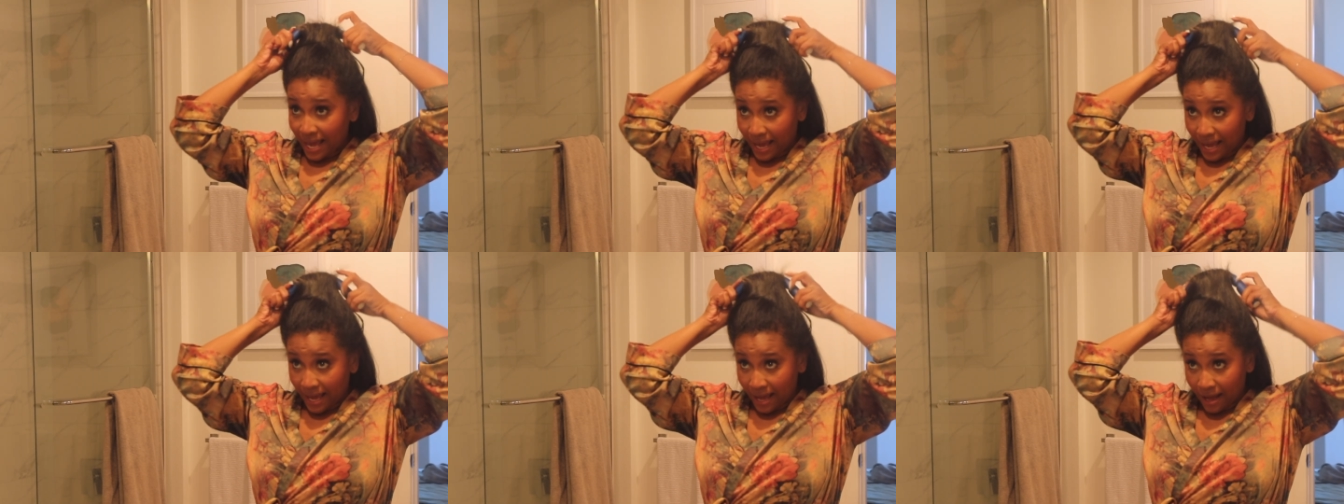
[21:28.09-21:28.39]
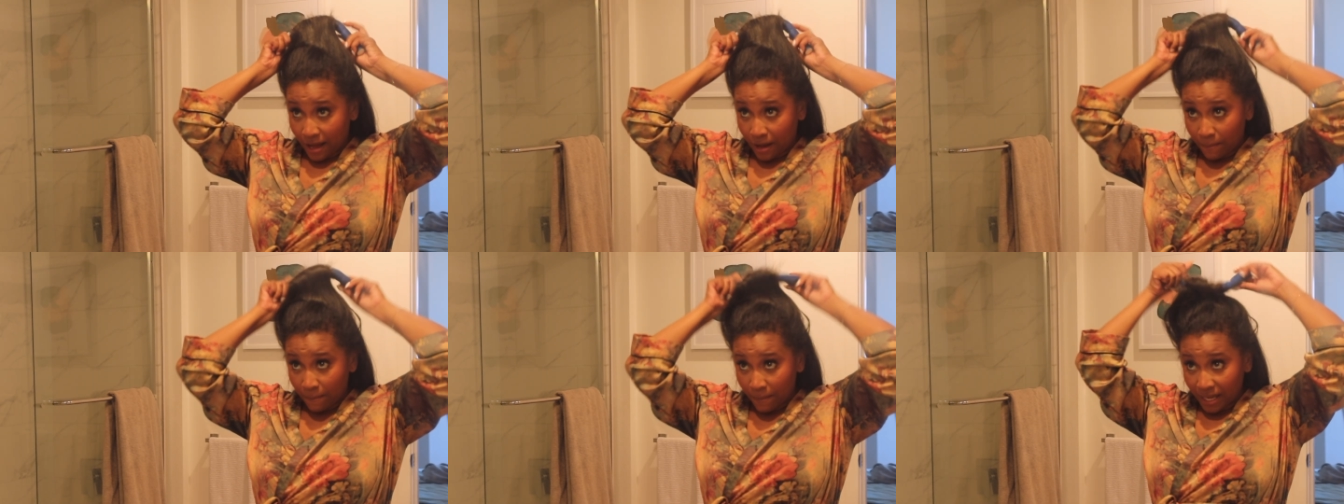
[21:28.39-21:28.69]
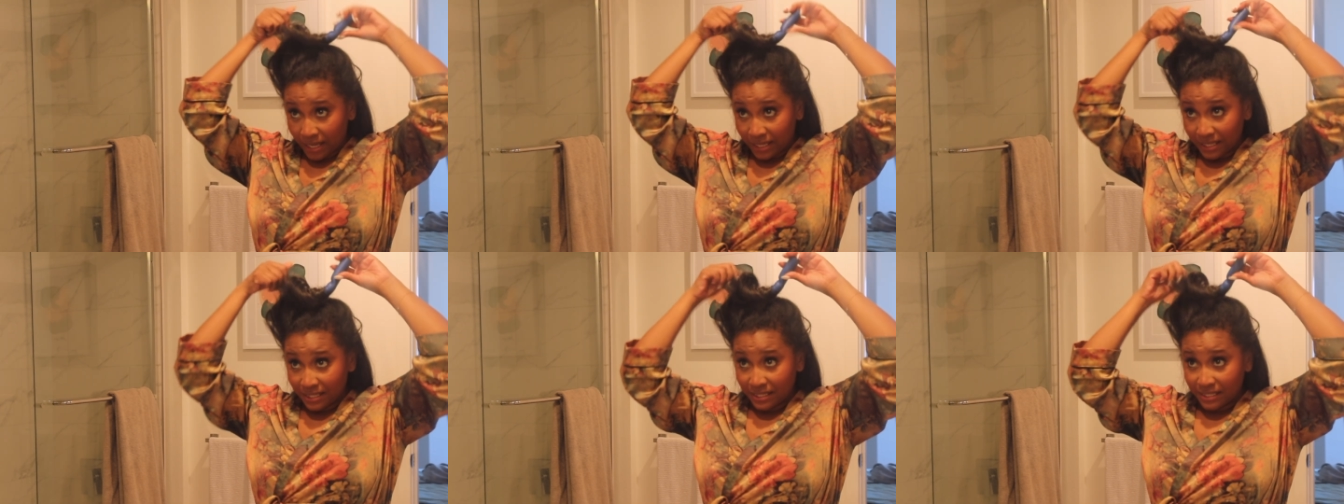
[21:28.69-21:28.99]

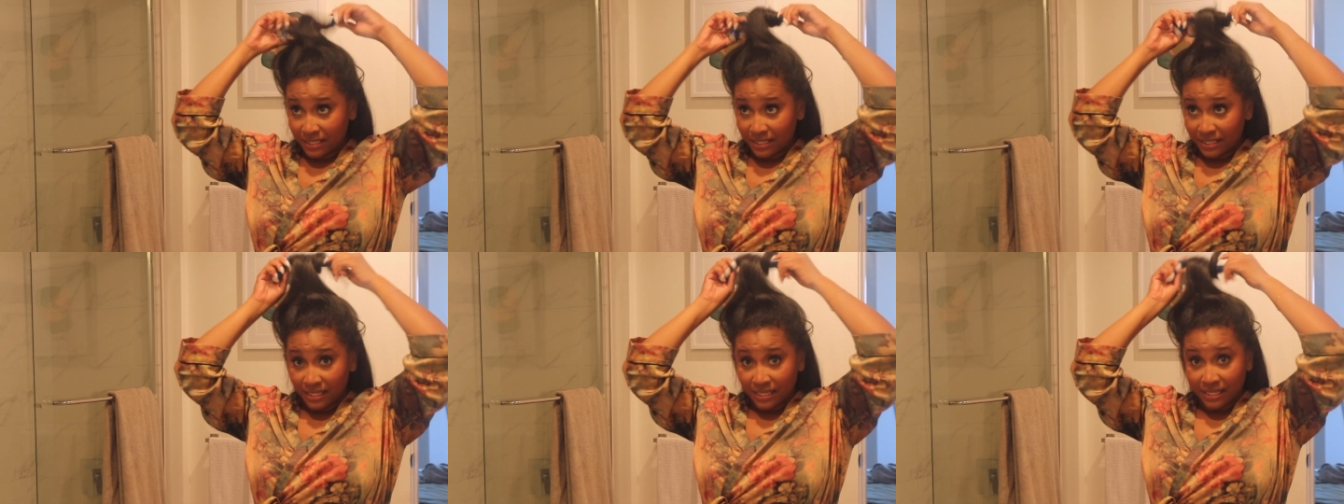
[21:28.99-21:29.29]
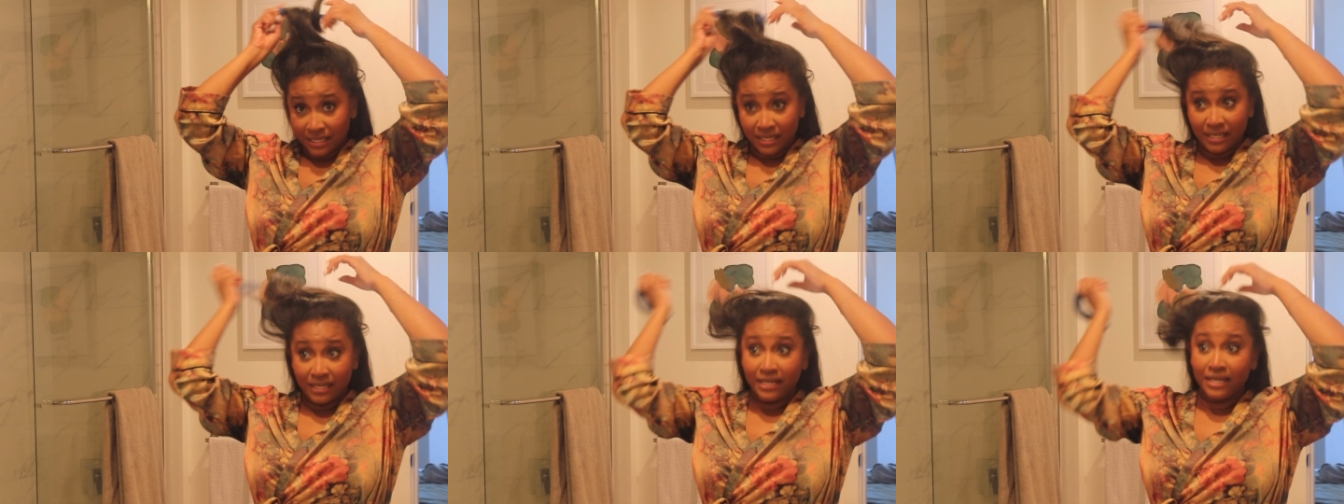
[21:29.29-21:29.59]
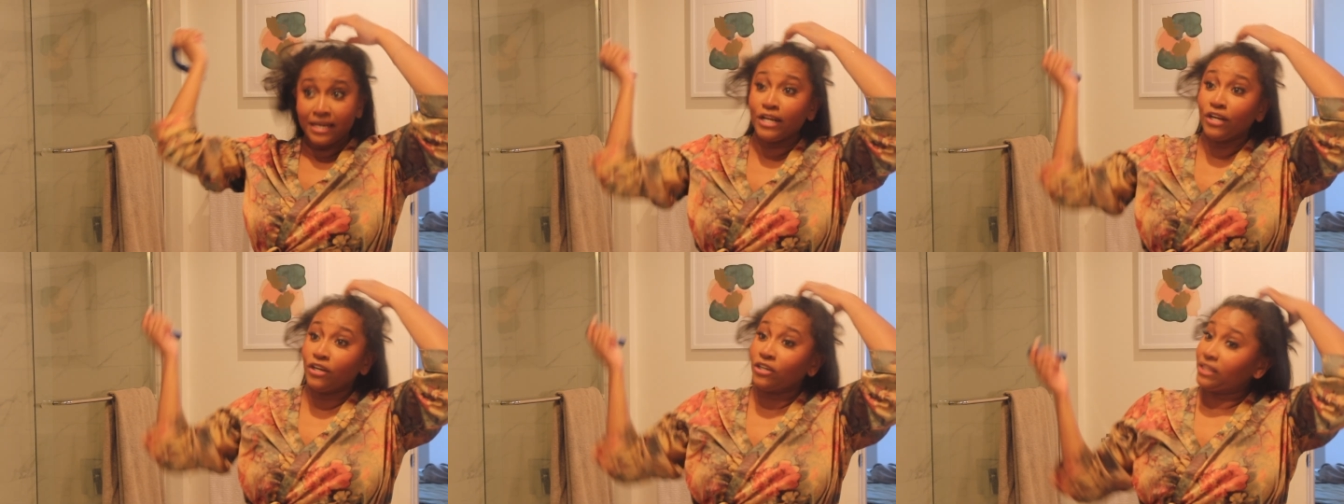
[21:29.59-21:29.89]
am
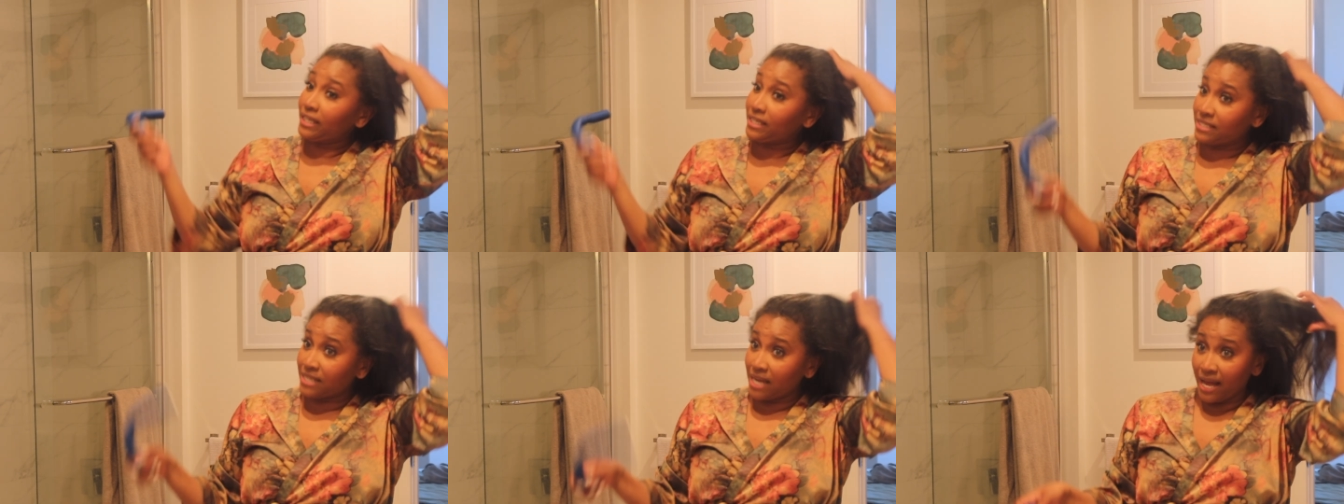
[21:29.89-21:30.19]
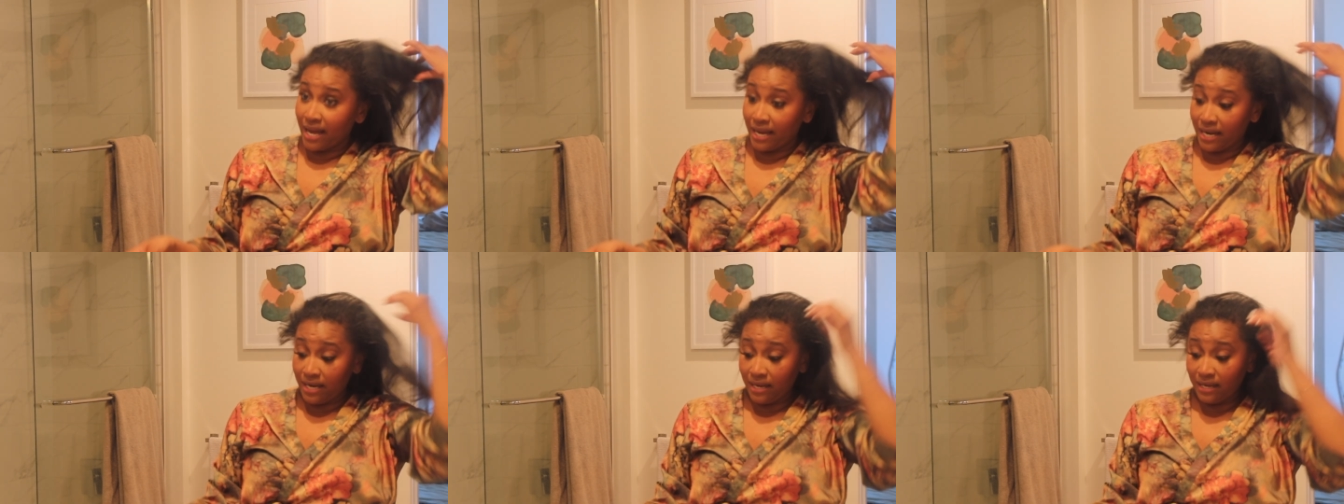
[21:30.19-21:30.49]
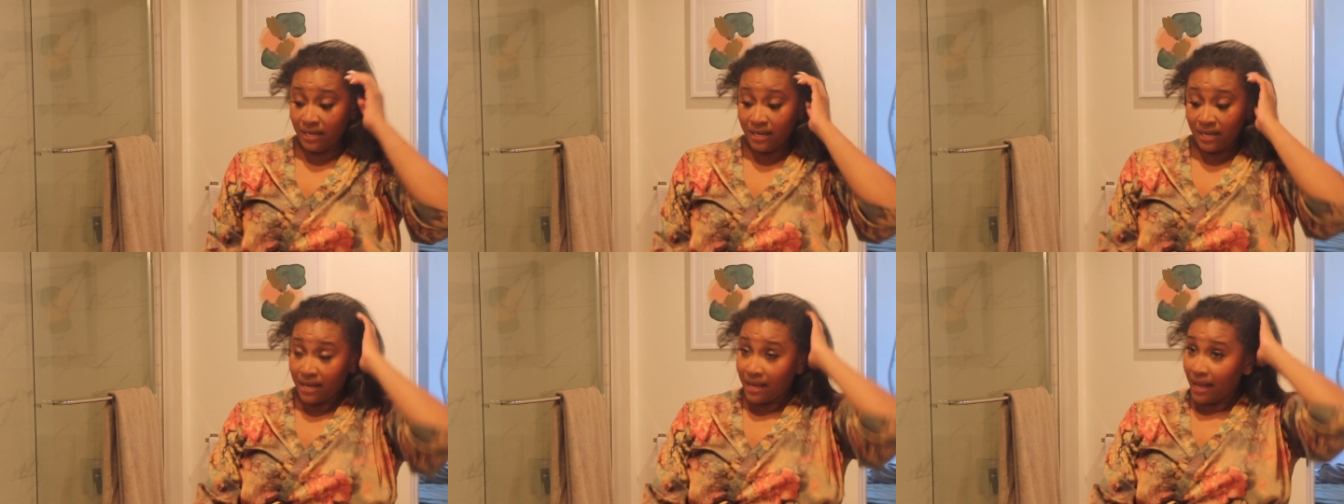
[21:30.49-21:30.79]
nearly
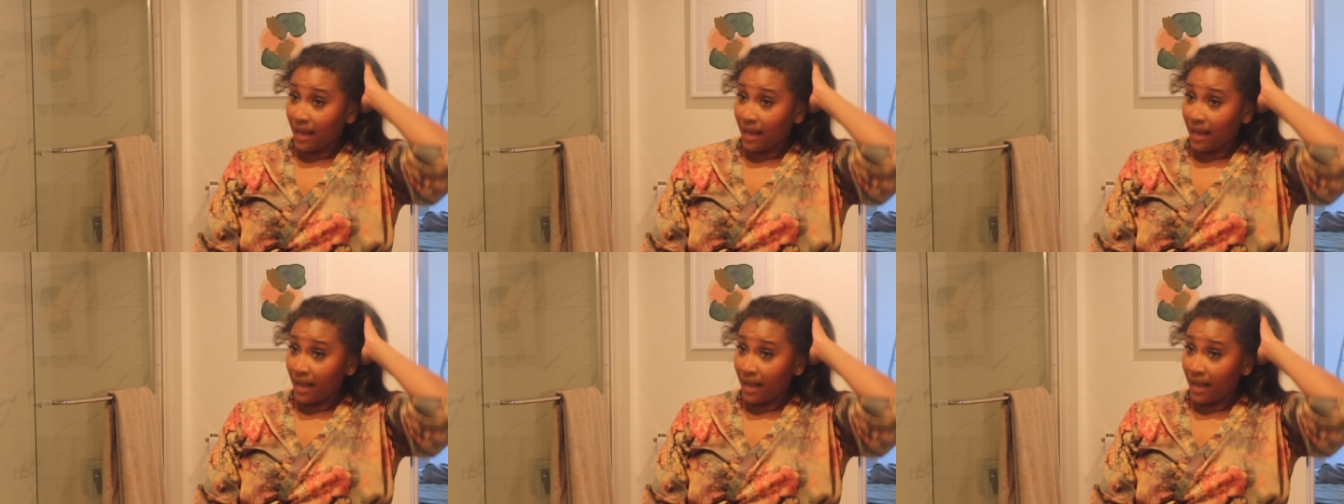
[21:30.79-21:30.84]
done.